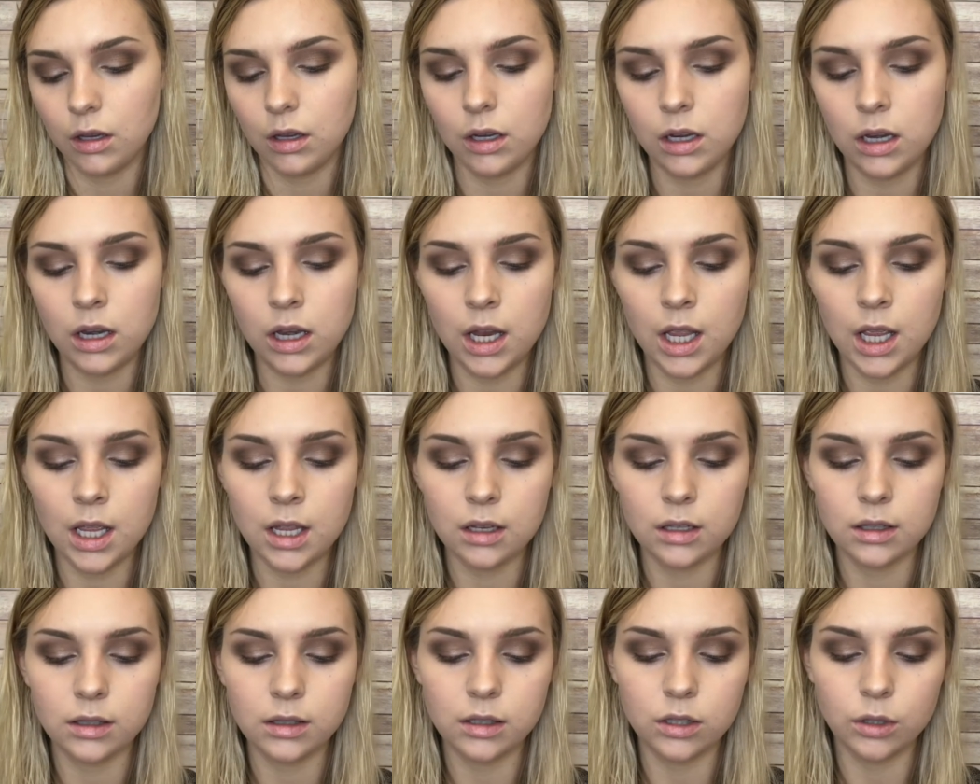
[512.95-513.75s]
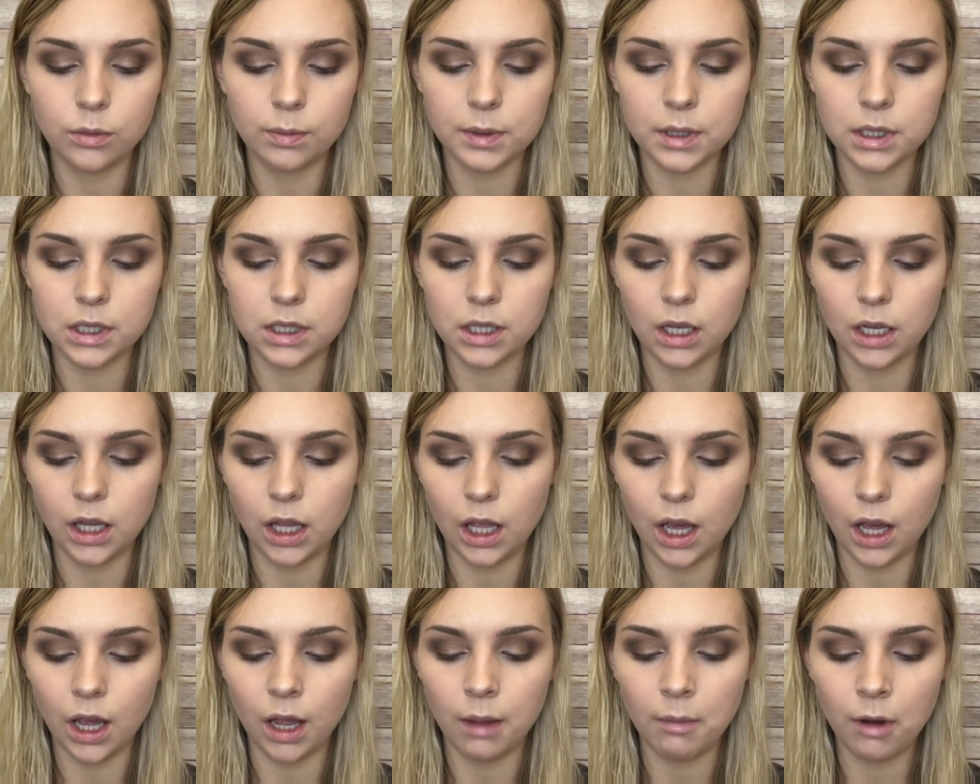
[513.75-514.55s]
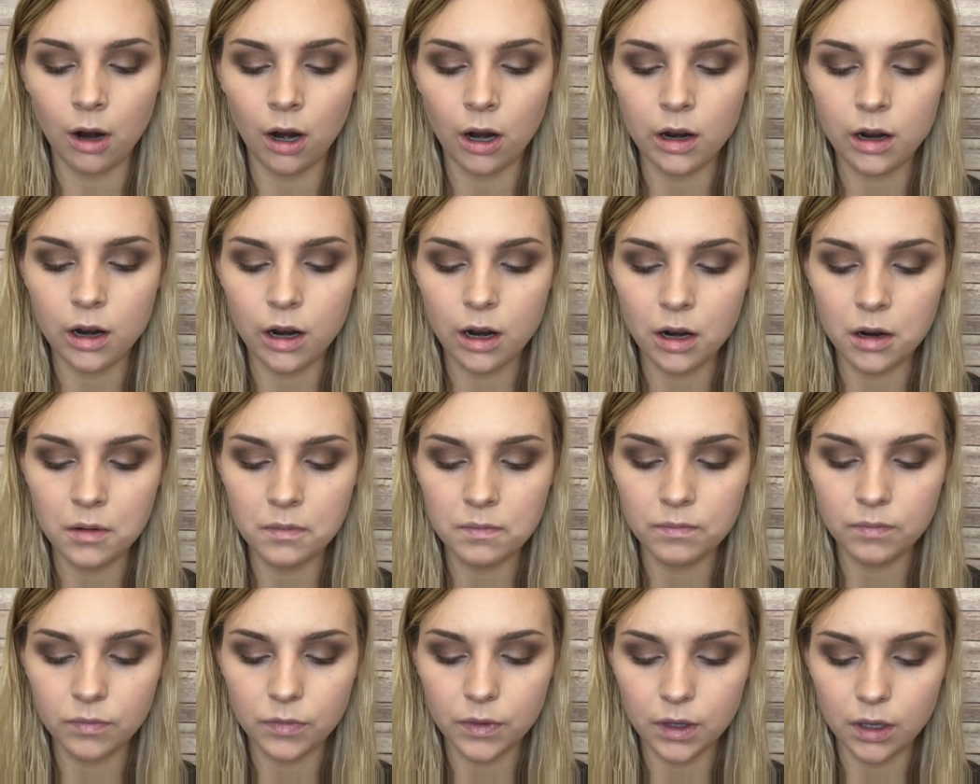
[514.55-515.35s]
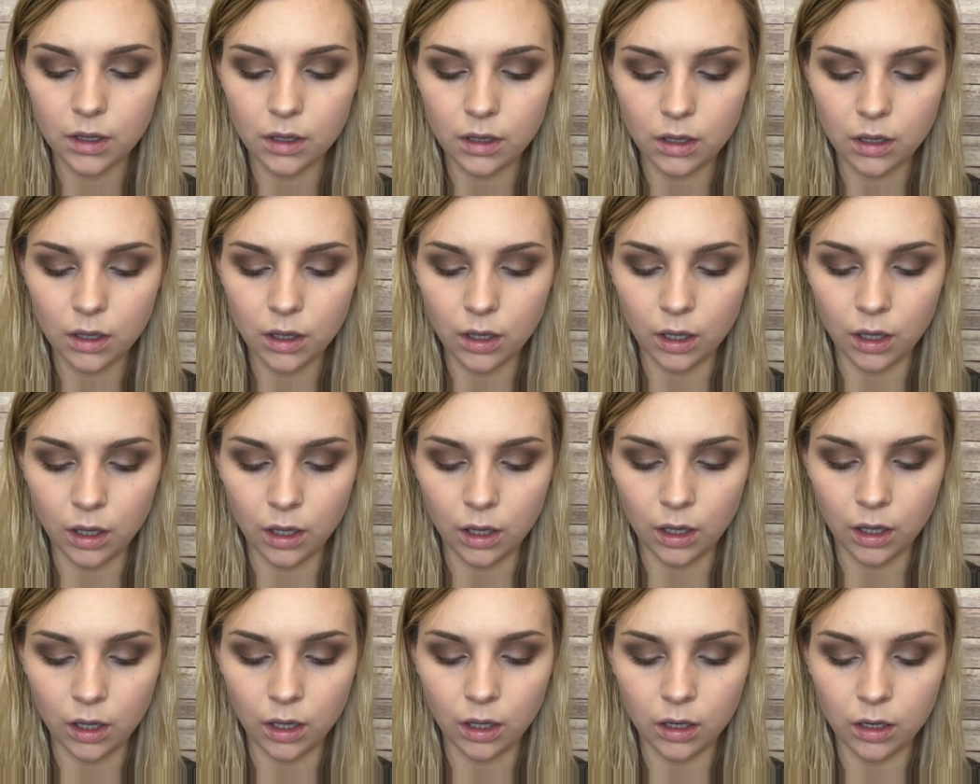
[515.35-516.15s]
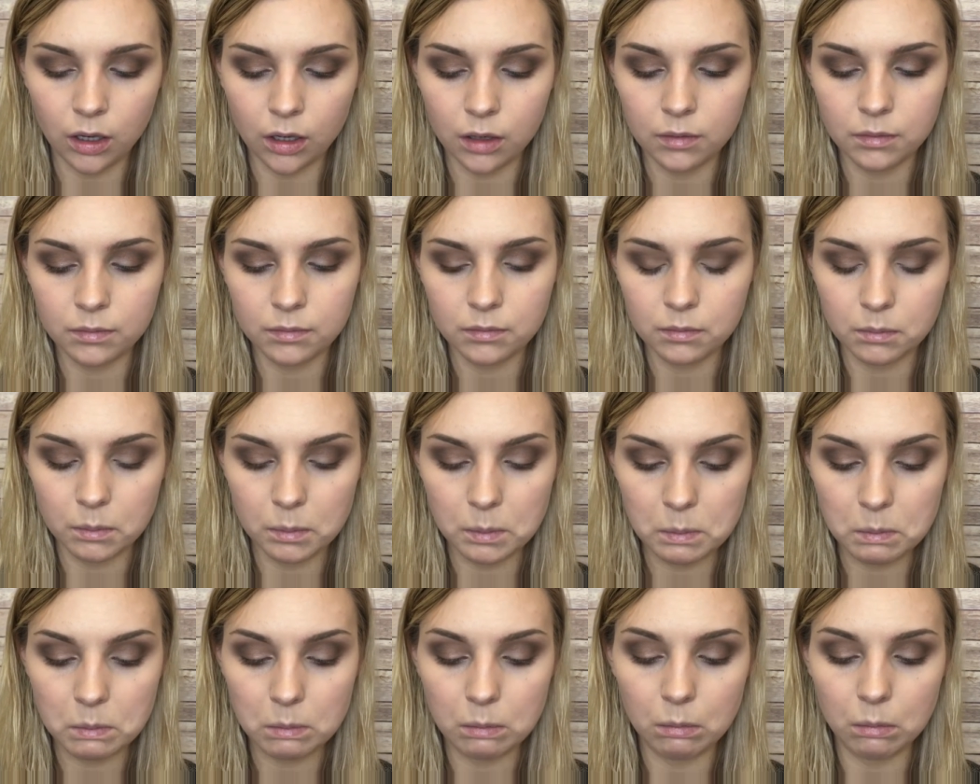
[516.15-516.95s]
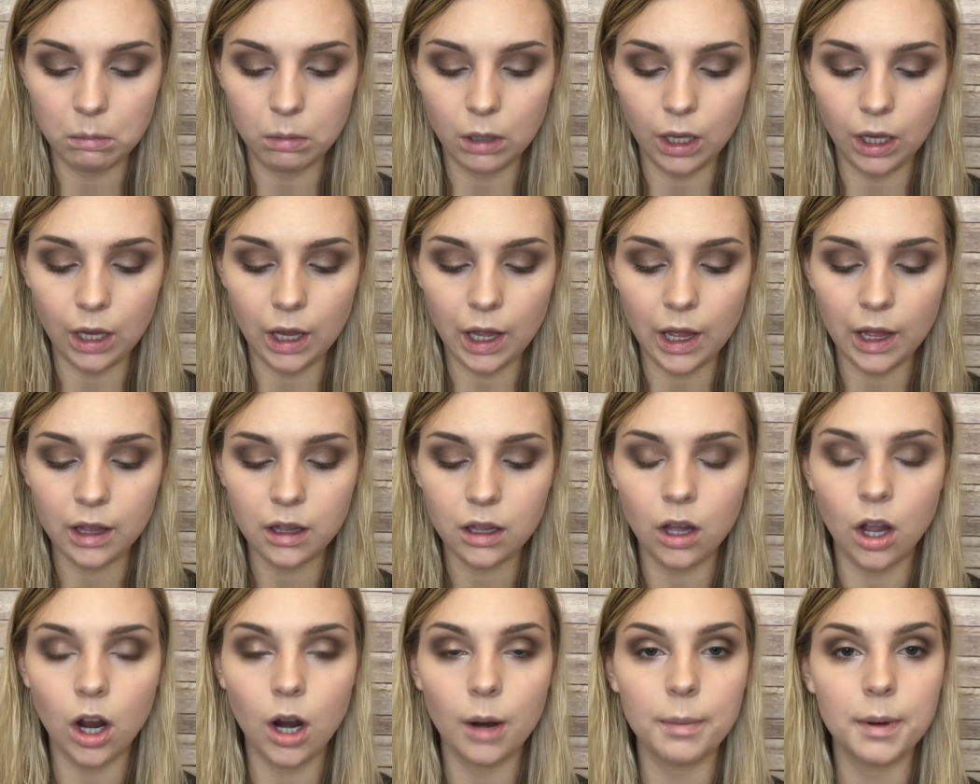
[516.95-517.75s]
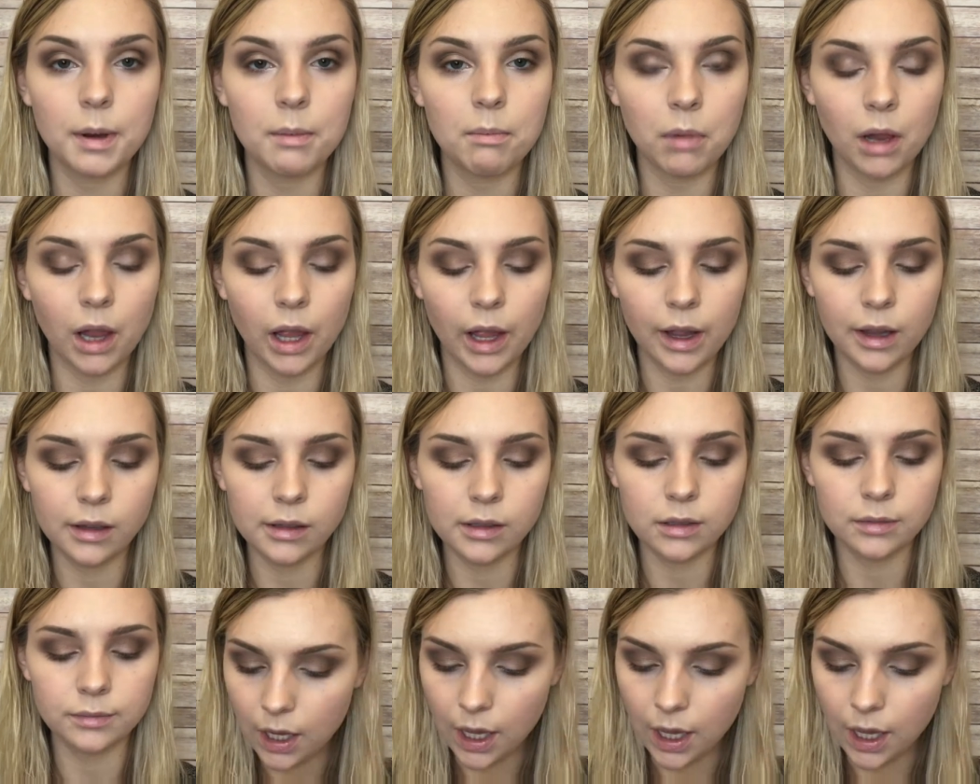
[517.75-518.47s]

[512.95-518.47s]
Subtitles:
NYX Super Skinny Eye Marker in black, carbon black.